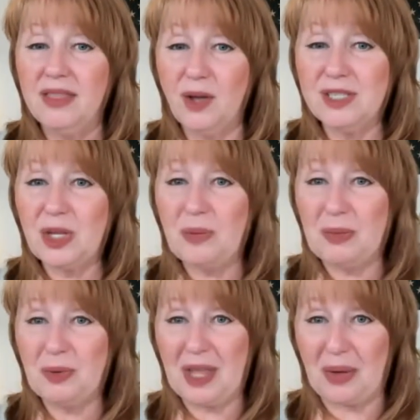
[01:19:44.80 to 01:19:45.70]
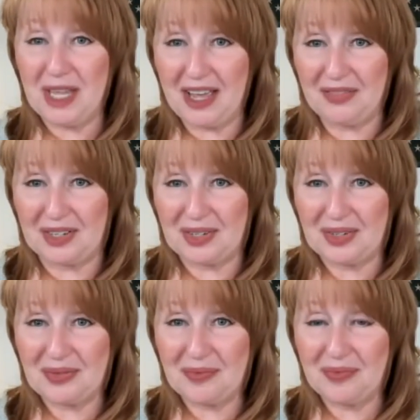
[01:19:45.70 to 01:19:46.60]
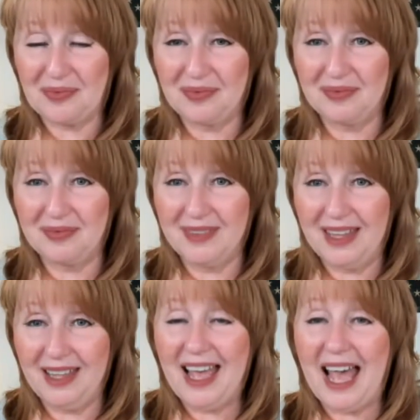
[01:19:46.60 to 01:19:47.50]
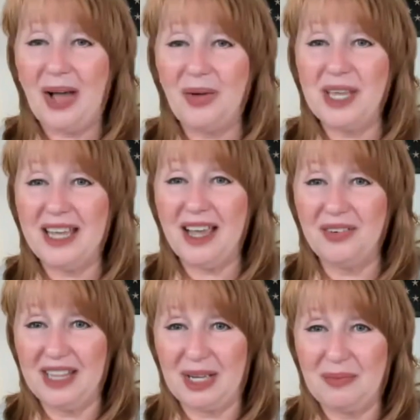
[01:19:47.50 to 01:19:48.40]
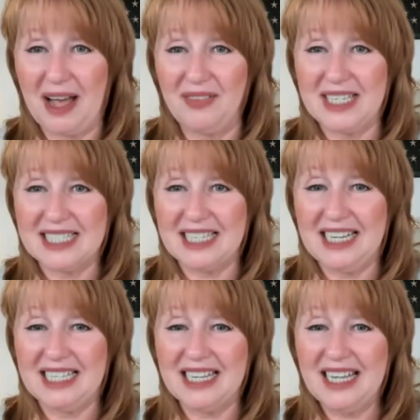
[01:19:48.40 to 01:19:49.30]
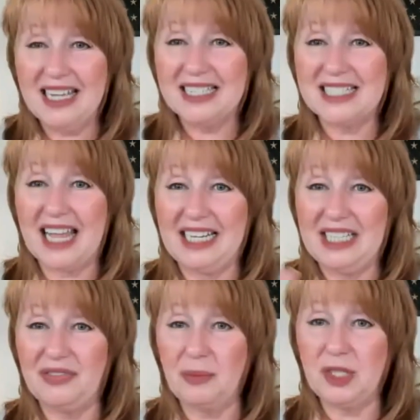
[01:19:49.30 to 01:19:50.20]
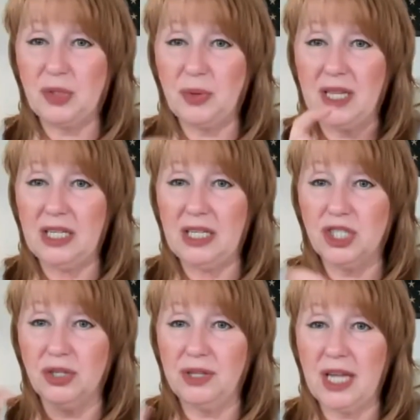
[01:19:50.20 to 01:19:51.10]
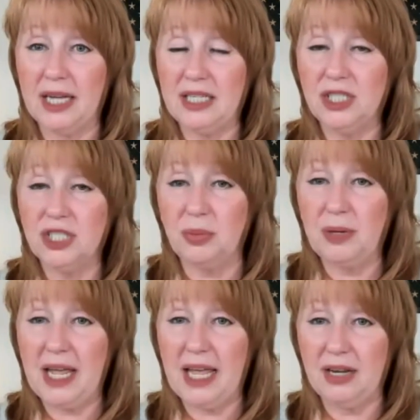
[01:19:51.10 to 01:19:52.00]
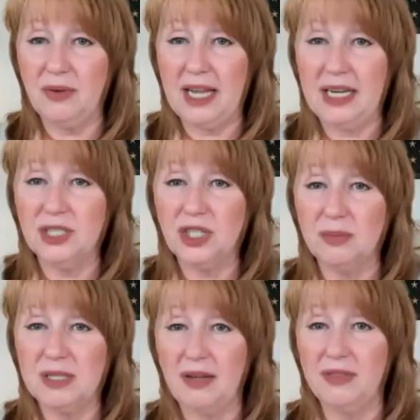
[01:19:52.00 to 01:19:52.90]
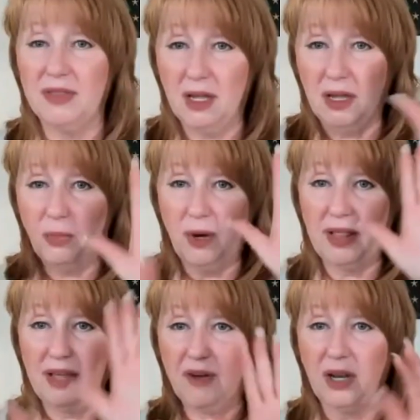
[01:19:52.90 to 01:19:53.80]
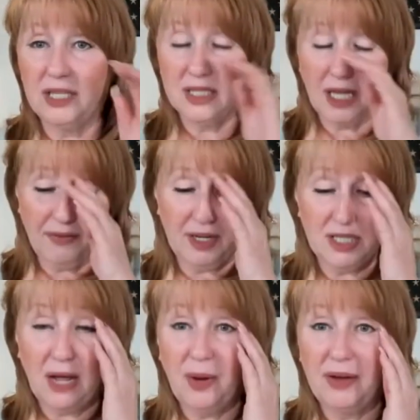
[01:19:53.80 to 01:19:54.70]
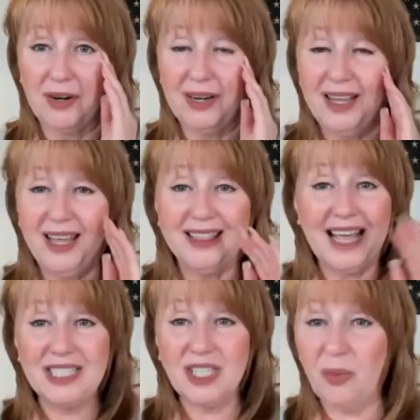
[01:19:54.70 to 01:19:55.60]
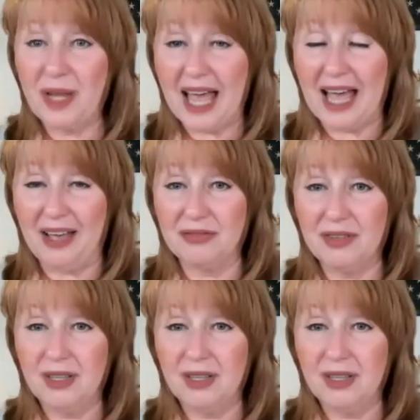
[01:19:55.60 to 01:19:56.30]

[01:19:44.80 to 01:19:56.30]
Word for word: Those are the people that we cover. How we cover them, obviously, is slightly different between the Legal Shield and the ID Shield plan, right, in terms of where they fall into coverage. However, that's all we have.